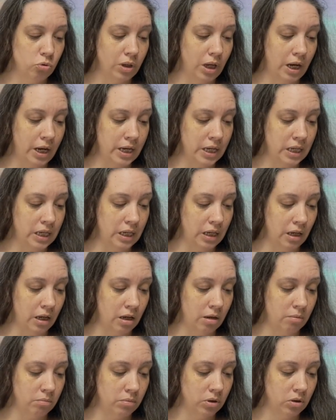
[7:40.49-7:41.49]

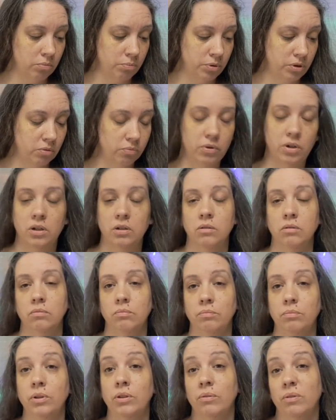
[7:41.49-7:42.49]
Cam, put the wrong
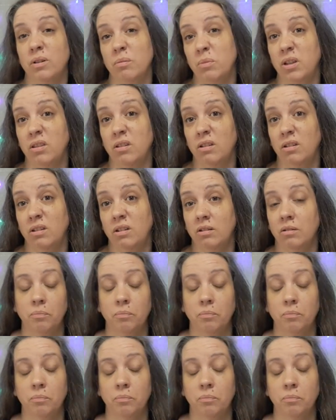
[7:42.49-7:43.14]
month on there.